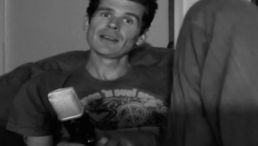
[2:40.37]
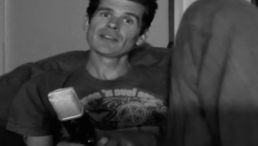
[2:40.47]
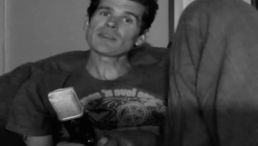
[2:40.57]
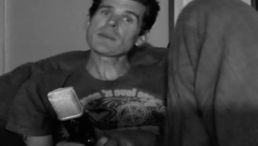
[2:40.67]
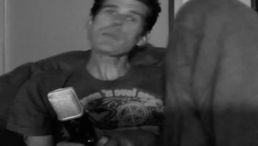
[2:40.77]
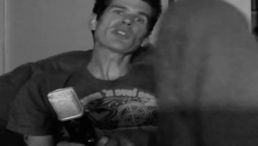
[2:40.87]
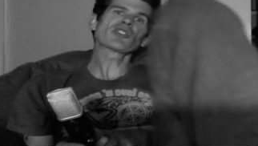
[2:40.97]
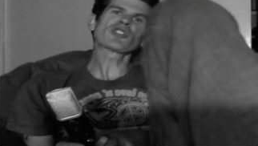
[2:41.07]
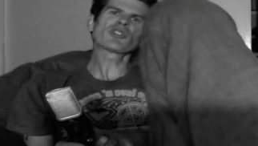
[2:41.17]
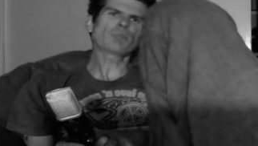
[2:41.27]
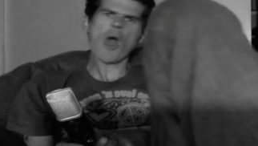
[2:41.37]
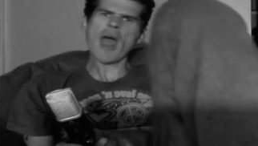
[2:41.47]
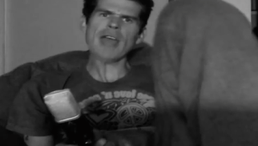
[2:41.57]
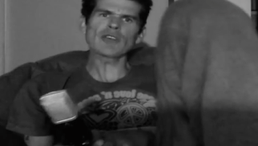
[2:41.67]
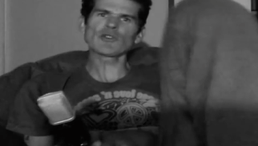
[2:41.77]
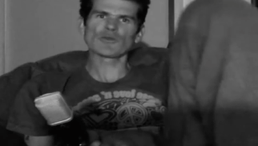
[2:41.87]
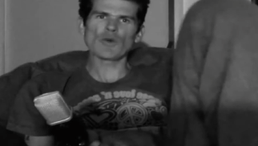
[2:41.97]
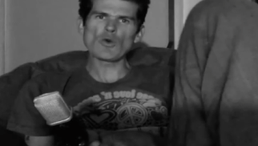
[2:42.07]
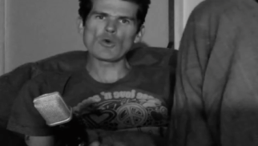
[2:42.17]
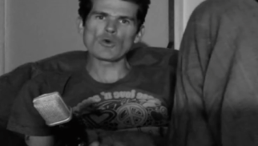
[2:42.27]
Some people despise
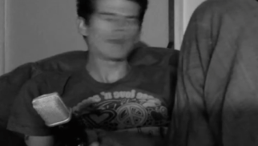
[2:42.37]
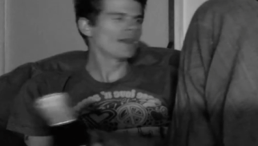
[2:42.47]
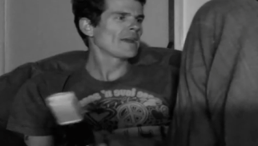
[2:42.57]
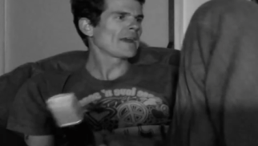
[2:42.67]
food.